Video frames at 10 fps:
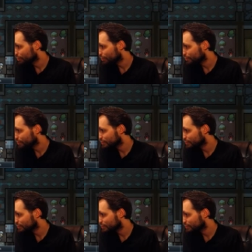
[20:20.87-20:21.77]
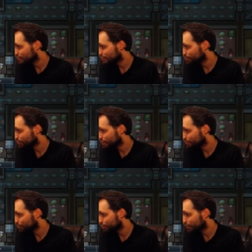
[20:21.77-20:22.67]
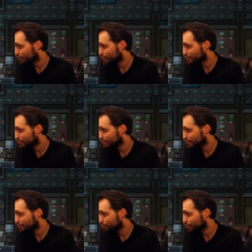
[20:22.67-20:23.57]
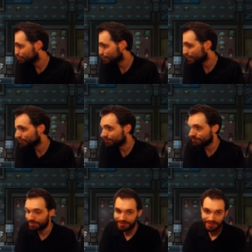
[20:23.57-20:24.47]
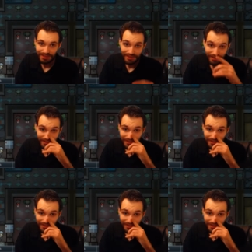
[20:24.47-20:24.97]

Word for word: consciousness manipulation, maybe? I don't know. We'll see.